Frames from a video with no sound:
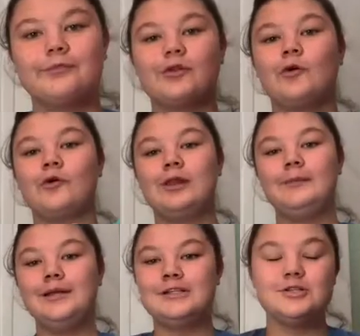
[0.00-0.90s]
so let
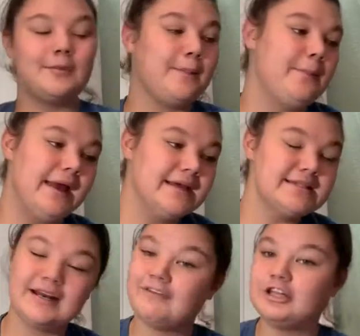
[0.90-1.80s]
me do my base
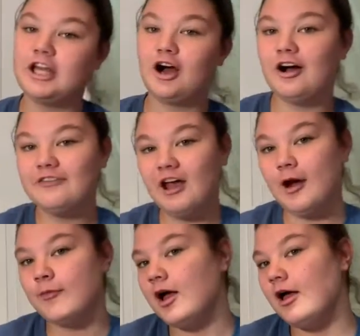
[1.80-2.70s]
and everything off
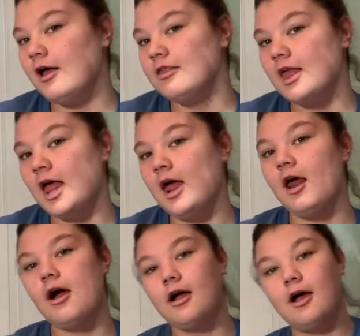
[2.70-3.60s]
camera, and
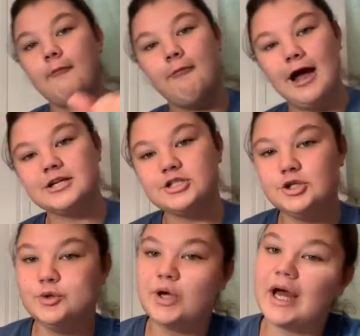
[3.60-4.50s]
then I'll come back
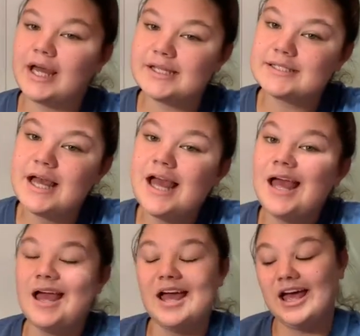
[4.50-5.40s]
to you guys
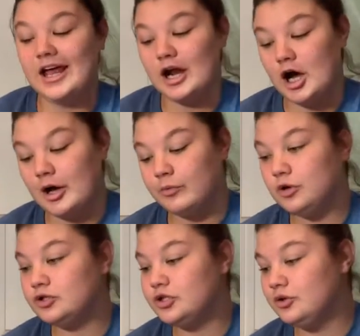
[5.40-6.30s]
and I
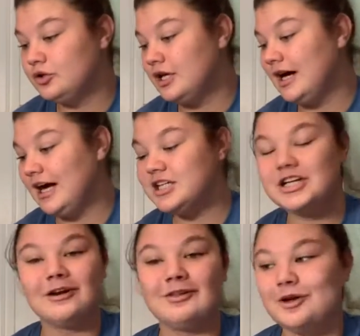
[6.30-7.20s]
will do the
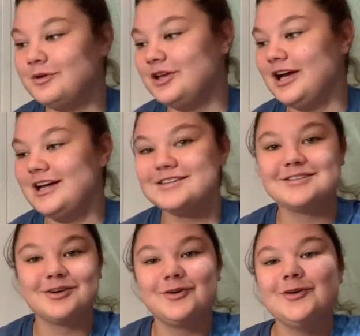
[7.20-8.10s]
eyeshadow look with you guys.
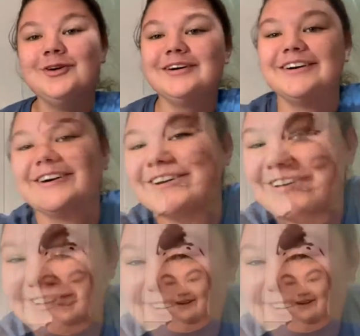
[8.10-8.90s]
Cool? Okay